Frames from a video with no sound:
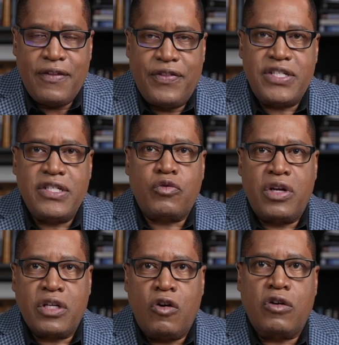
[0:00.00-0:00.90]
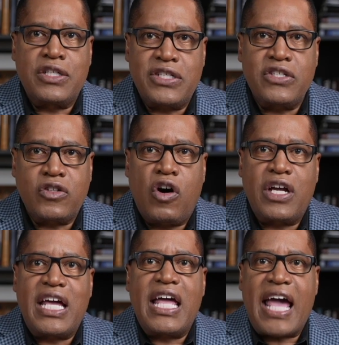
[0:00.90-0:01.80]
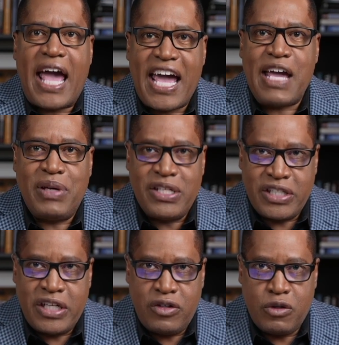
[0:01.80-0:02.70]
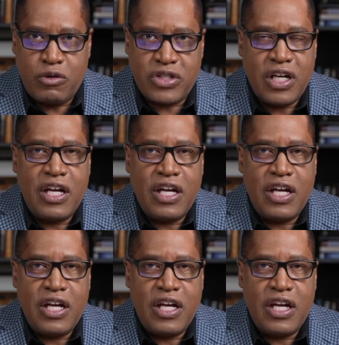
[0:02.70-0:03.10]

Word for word: This is critical because this is on ABC News,